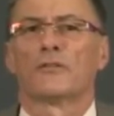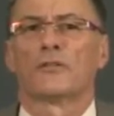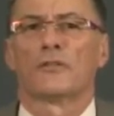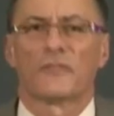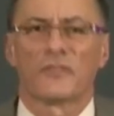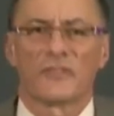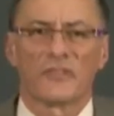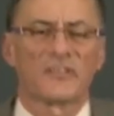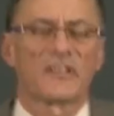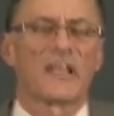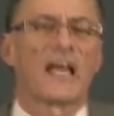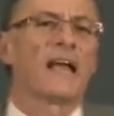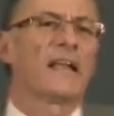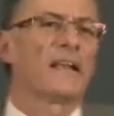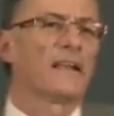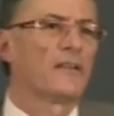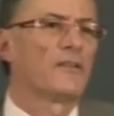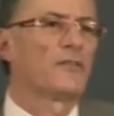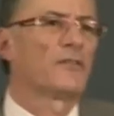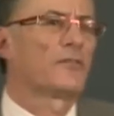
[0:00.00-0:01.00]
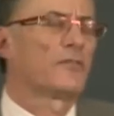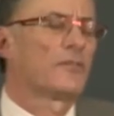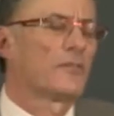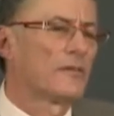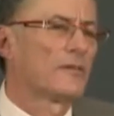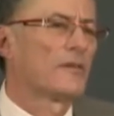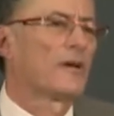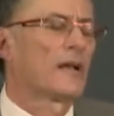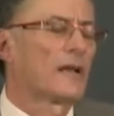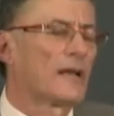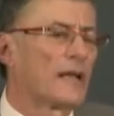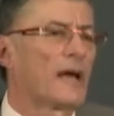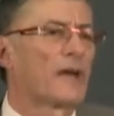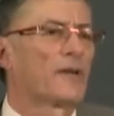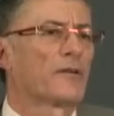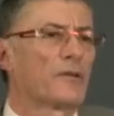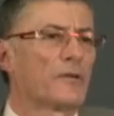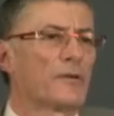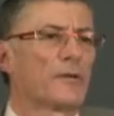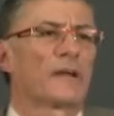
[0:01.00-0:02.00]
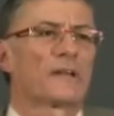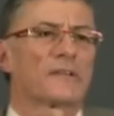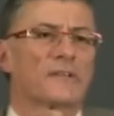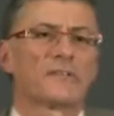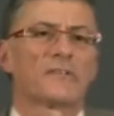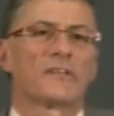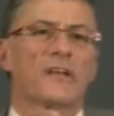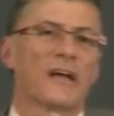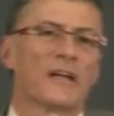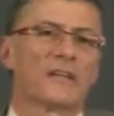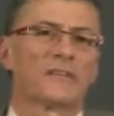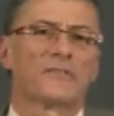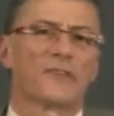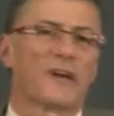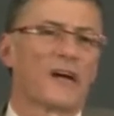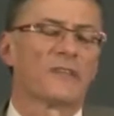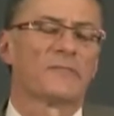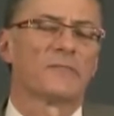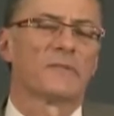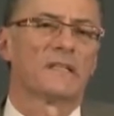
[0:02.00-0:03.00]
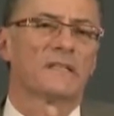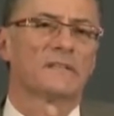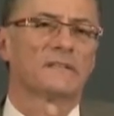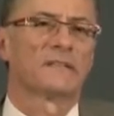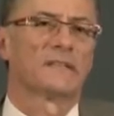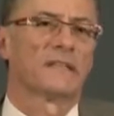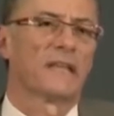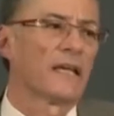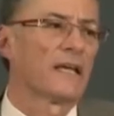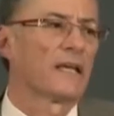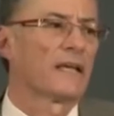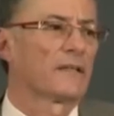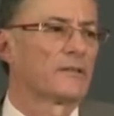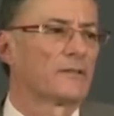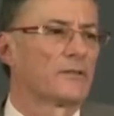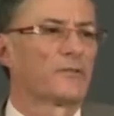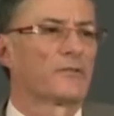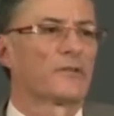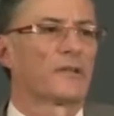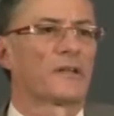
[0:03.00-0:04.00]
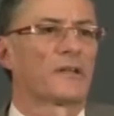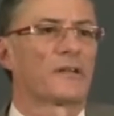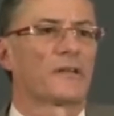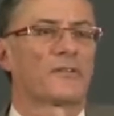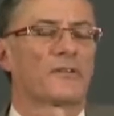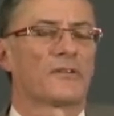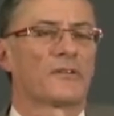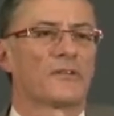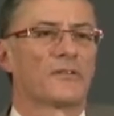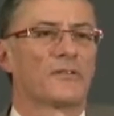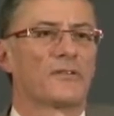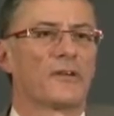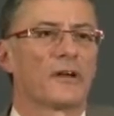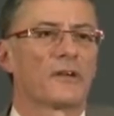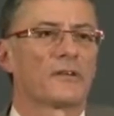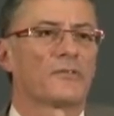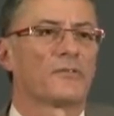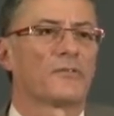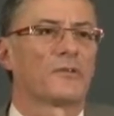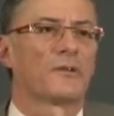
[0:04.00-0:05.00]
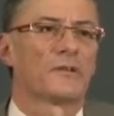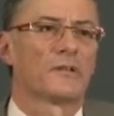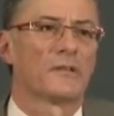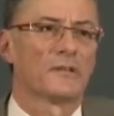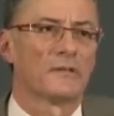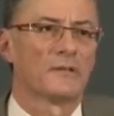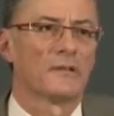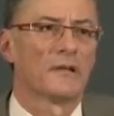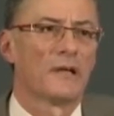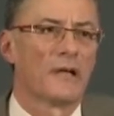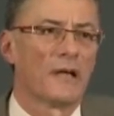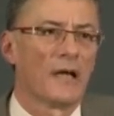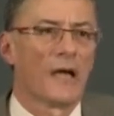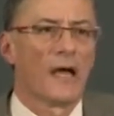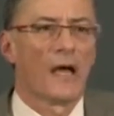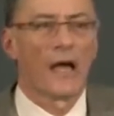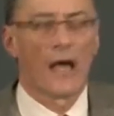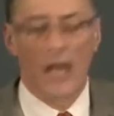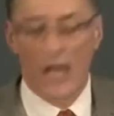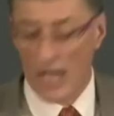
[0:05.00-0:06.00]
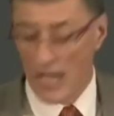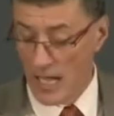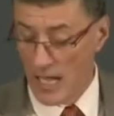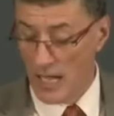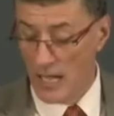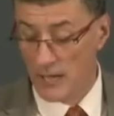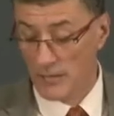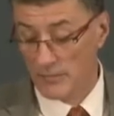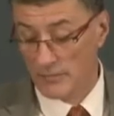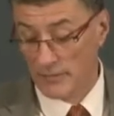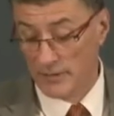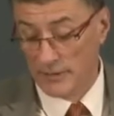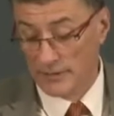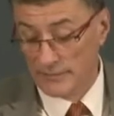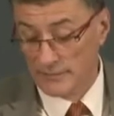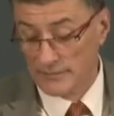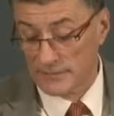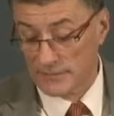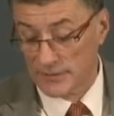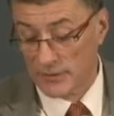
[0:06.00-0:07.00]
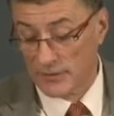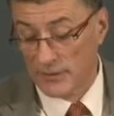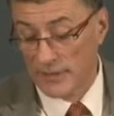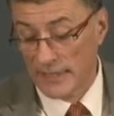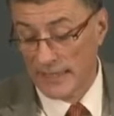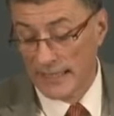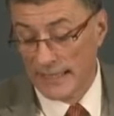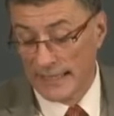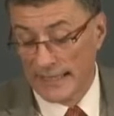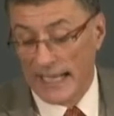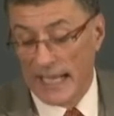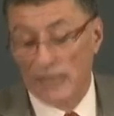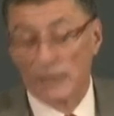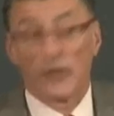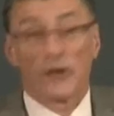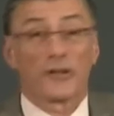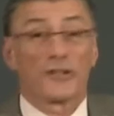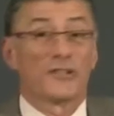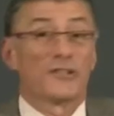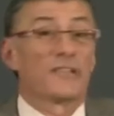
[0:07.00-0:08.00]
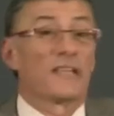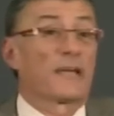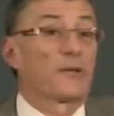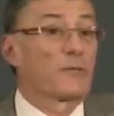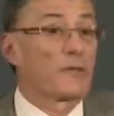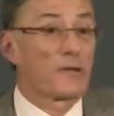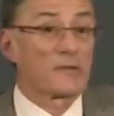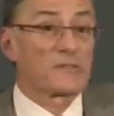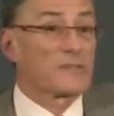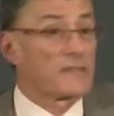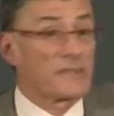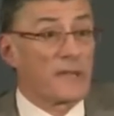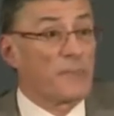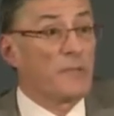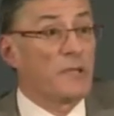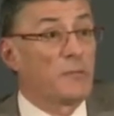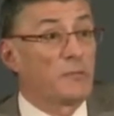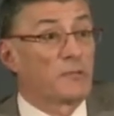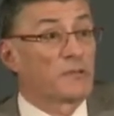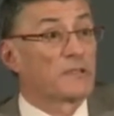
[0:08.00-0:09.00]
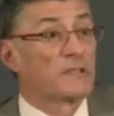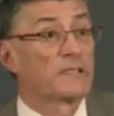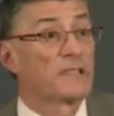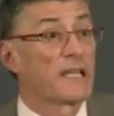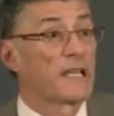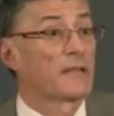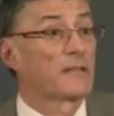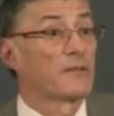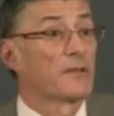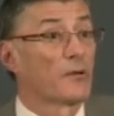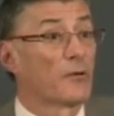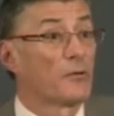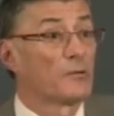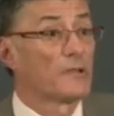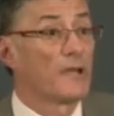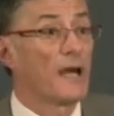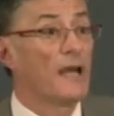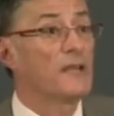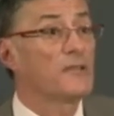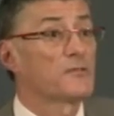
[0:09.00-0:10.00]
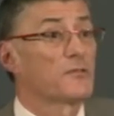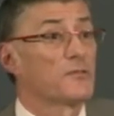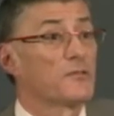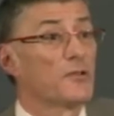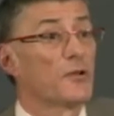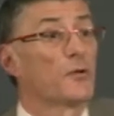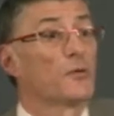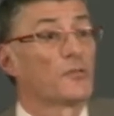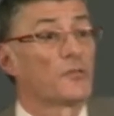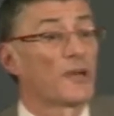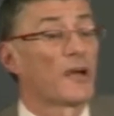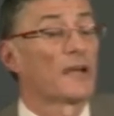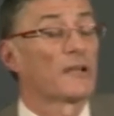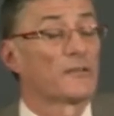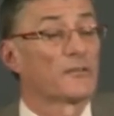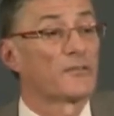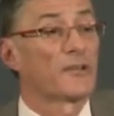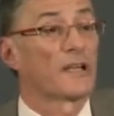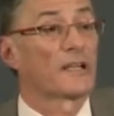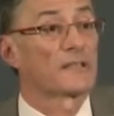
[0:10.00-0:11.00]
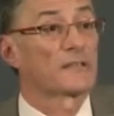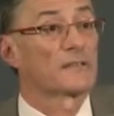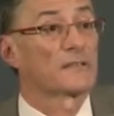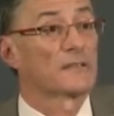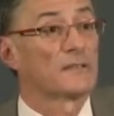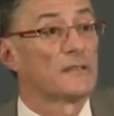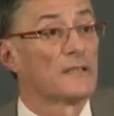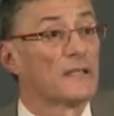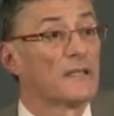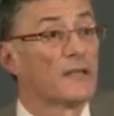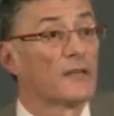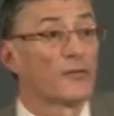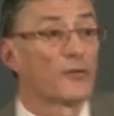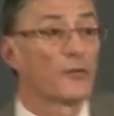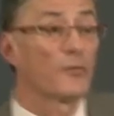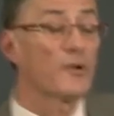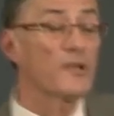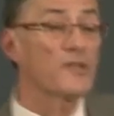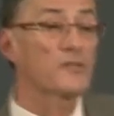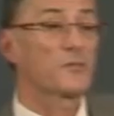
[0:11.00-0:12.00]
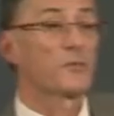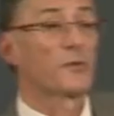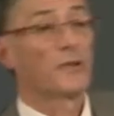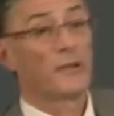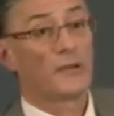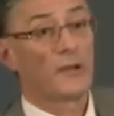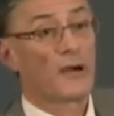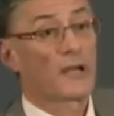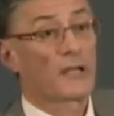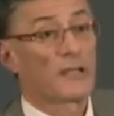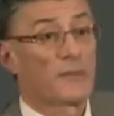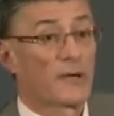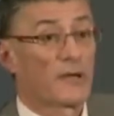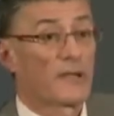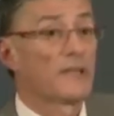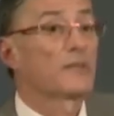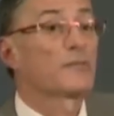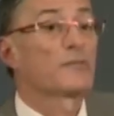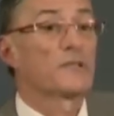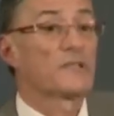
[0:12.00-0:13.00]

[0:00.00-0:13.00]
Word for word: So if a statin is not allowing you to exercise 5 minutes a day, I don't think it's a good drug for you. So how long can you take without? Some people can take them their whole lives with no side effects. The risks we're talking about,